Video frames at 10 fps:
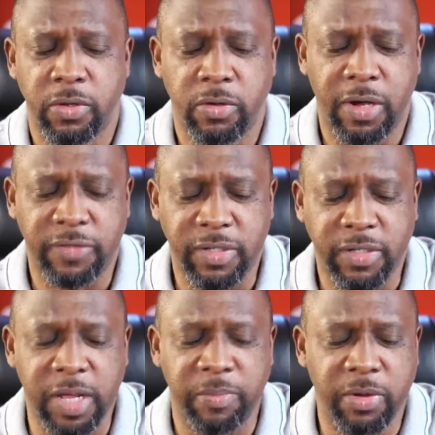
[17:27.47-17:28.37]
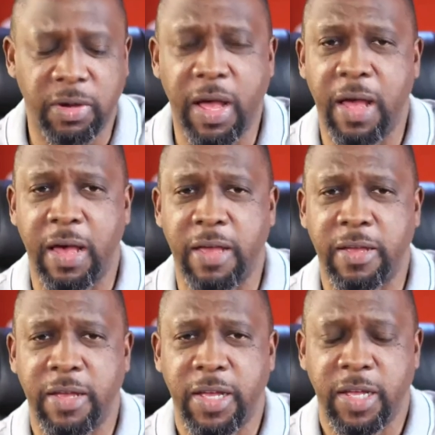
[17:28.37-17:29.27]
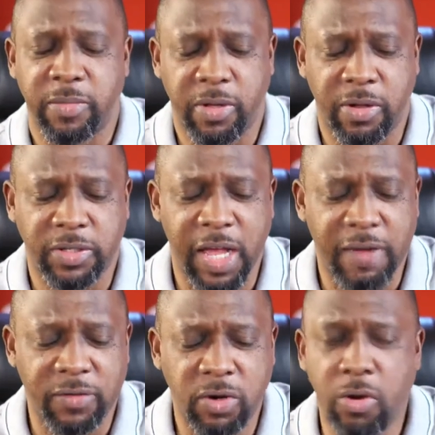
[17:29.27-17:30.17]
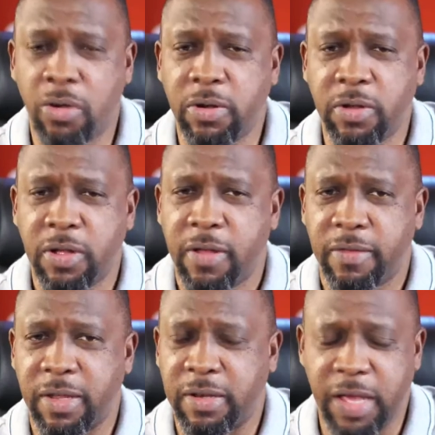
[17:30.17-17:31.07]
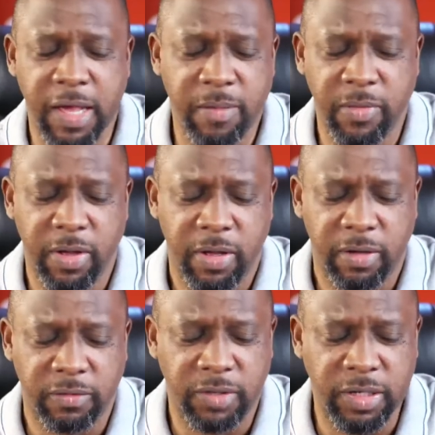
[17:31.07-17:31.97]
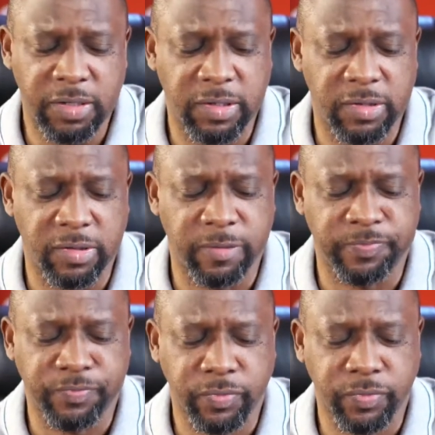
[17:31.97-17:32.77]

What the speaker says: You have set me on high because I have known the name of Jesus.